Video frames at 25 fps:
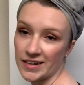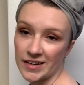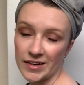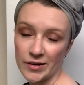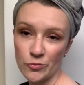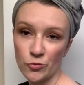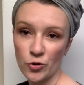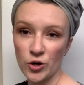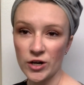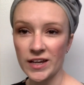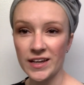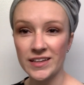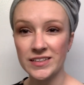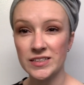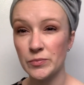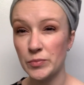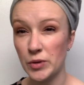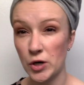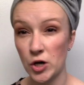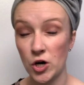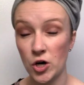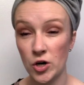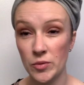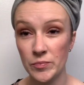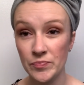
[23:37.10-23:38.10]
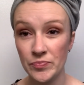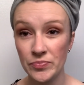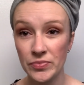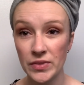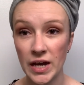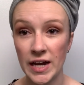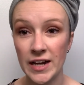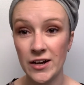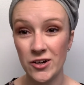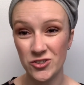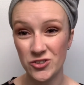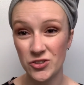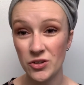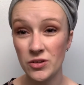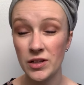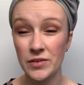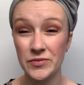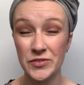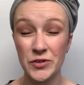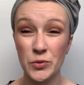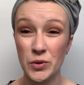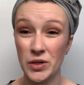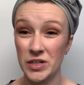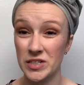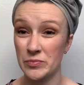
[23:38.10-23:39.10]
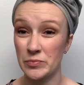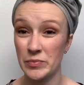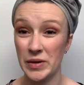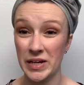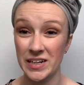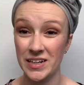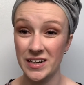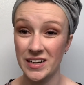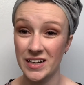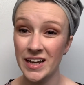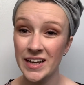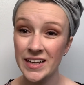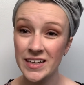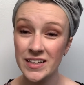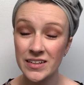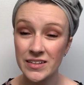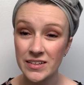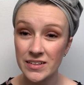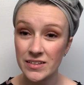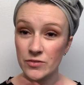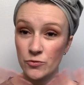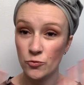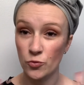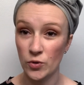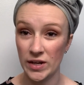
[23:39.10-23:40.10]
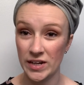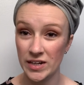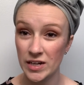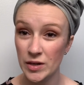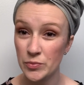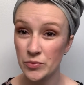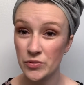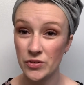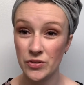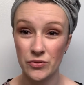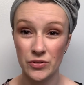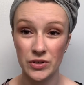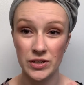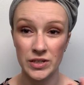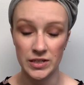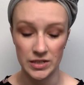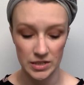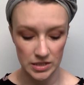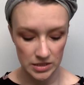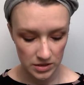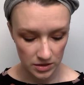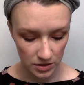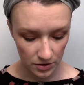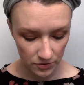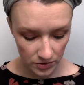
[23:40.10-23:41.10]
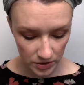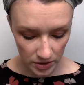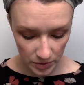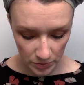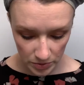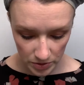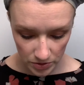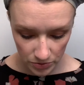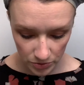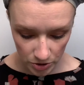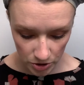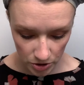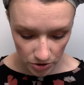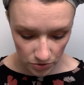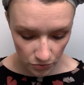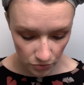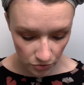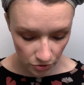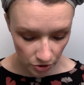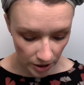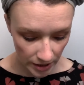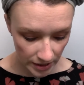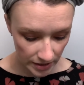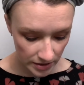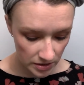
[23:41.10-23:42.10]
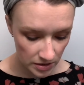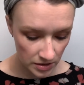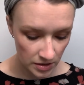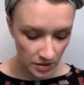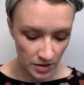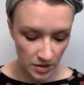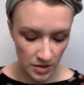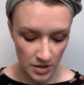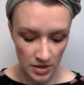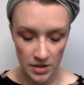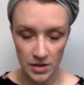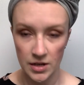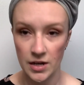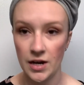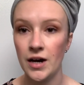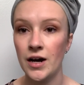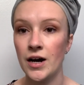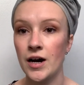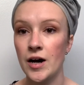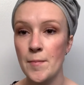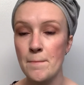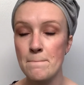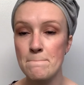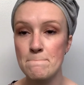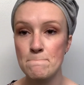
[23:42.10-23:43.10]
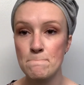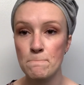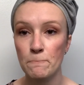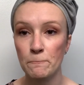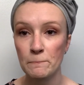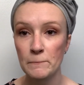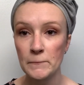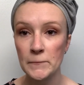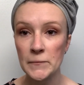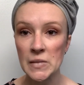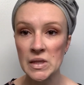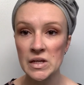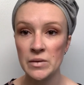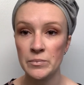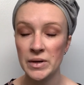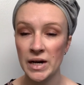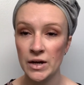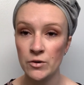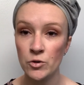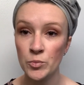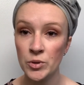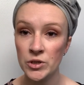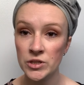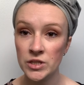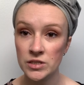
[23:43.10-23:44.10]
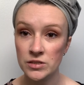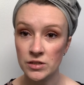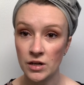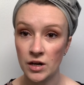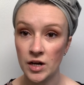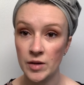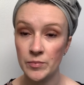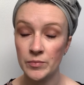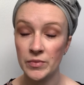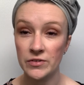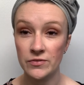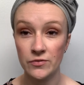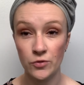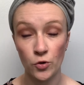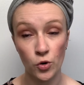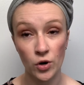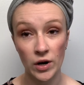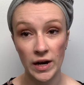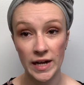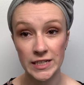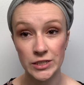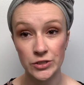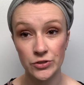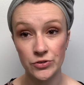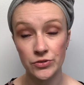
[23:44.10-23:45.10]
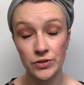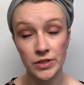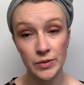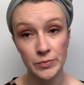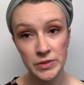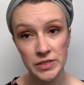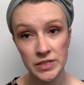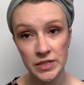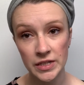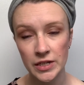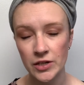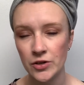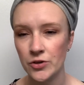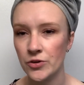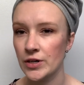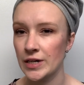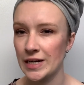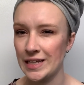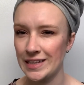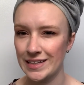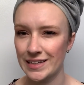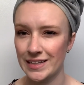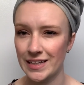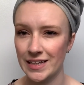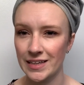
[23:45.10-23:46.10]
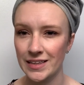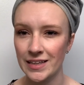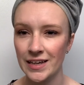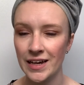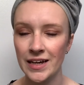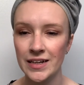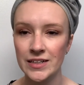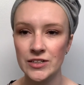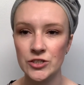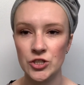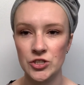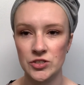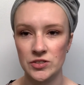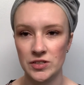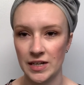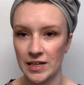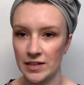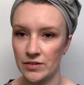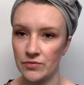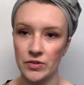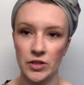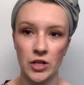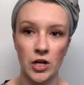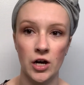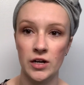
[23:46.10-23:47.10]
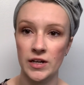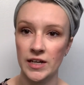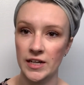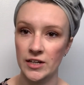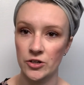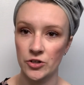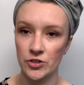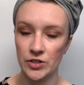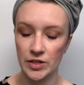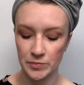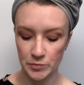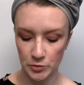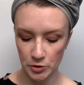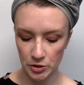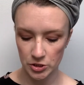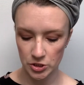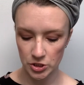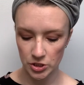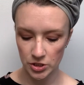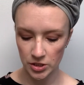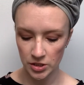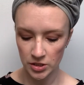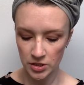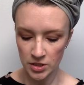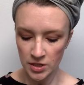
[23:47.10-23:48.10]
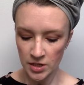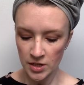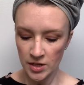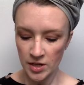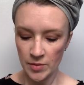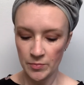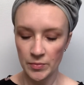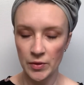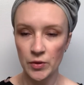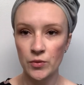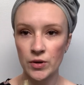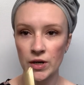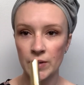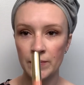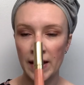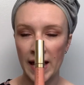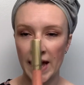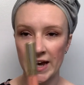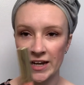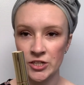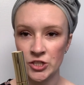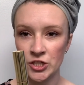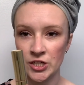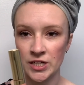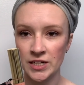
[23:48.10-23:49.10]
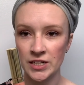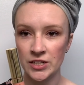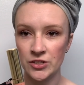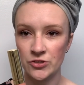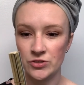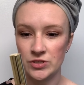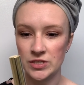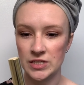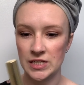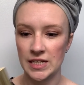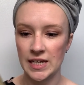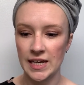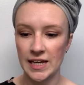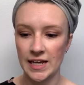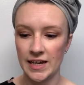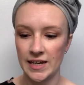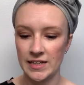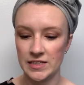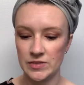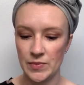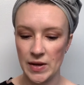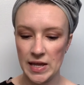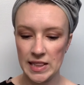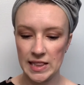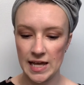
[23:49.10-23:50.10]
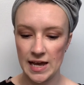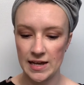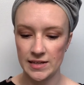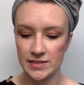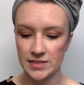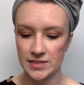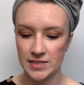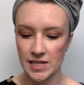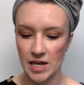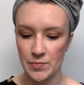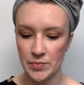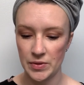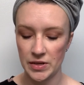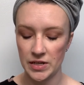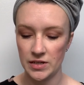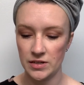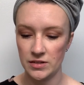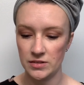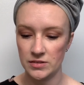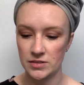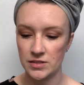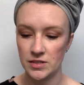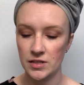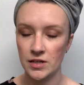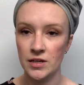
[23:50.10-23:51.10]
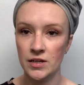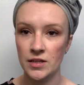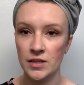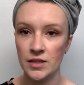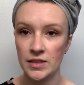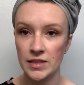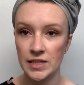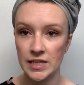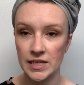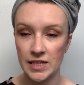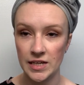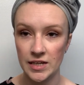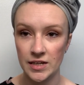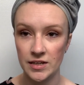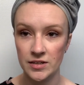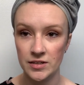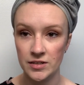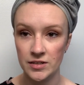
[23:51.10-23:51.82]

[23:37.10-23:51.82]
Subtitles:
working as a balm. I also love to wear it to bed at night, wake up with really nice soft lips, which is great. But I will put this on before I do lipstick or anything like that, just to kind of lock in all that moisture. But what I'm actually going to use today as my last step is the